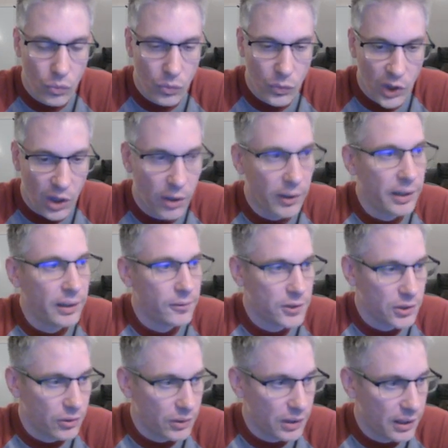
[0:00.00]
All right,
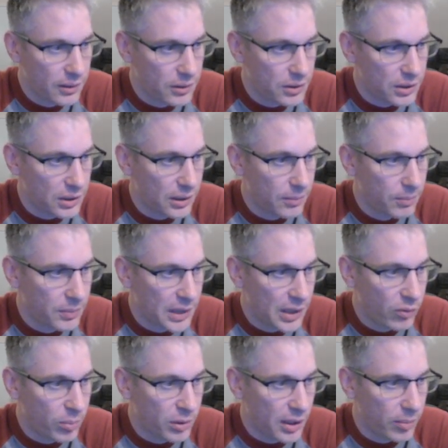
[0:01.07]
so that
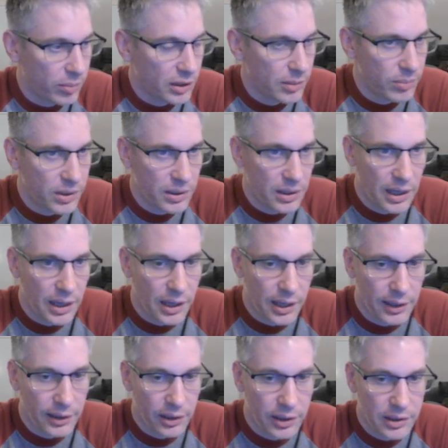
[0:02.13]
will probably be a
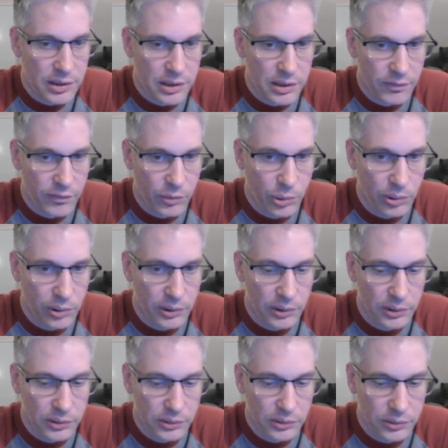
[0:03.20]
highlight for
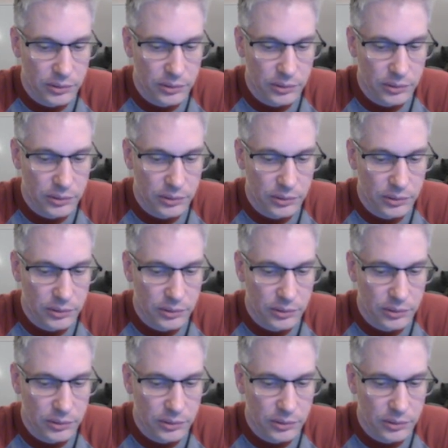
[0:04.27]

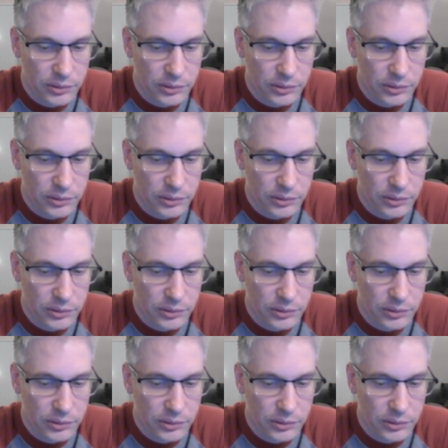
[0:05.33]
YouTube.